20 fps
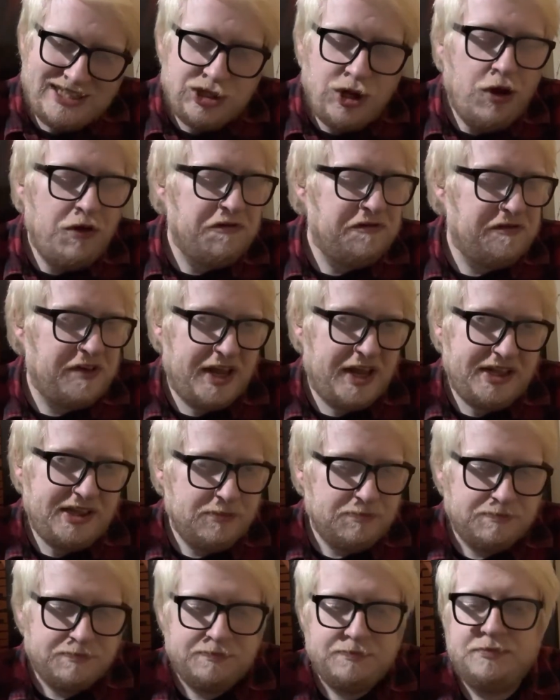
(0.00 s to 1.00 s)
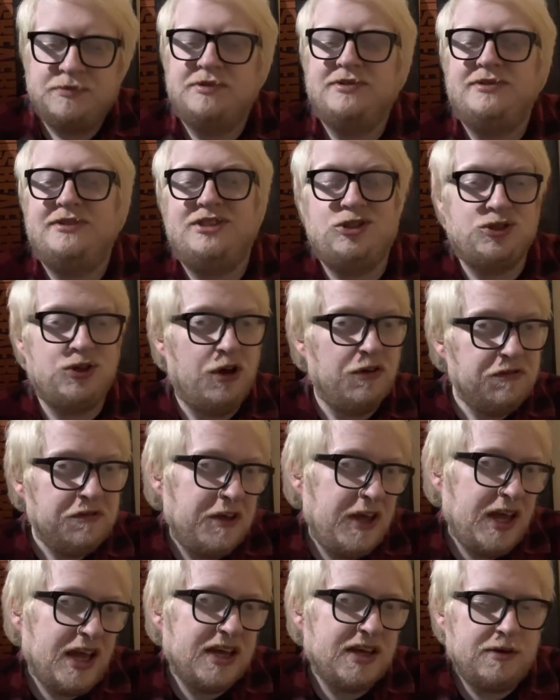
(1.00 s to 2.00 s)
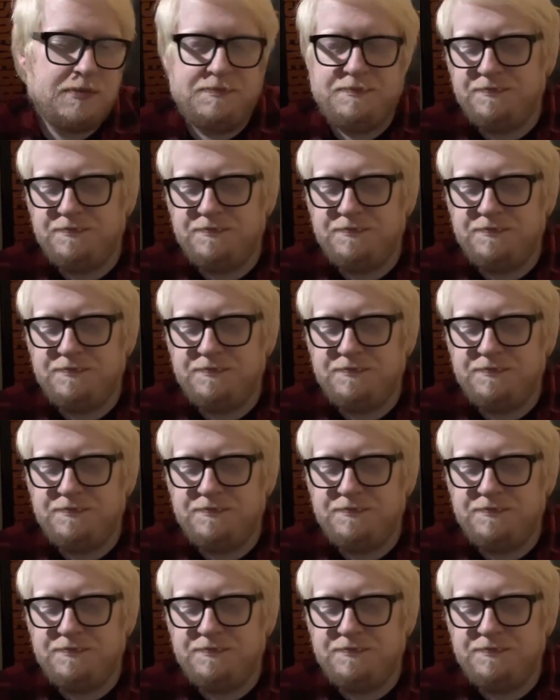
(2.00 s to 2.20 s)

not thin, it's not thick,